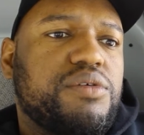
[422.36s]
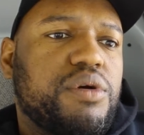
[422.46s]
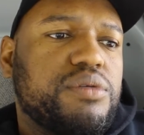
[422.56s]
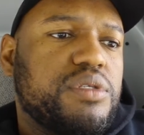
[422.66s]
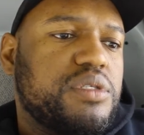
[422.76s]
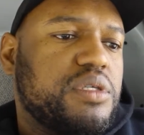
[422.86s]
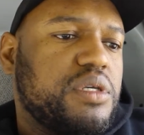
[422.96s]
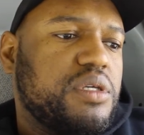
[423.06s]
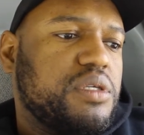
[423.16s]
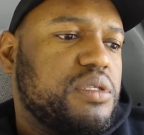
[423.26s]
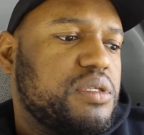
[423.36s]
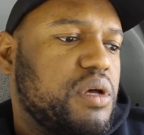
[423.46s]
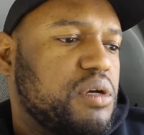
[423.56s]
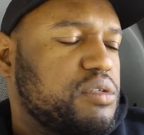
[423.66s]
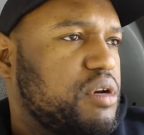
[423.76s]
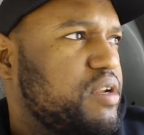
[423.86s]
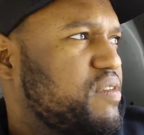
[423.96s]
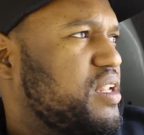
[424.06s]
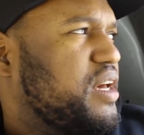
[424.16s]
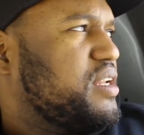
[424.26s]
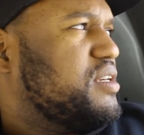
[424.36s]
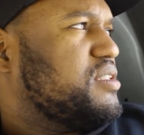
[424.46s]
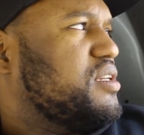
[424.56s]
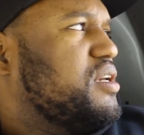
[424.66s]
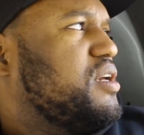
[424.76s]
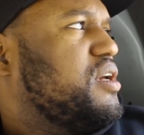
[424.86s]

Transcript: Crohn's disease, ulcerative colitis,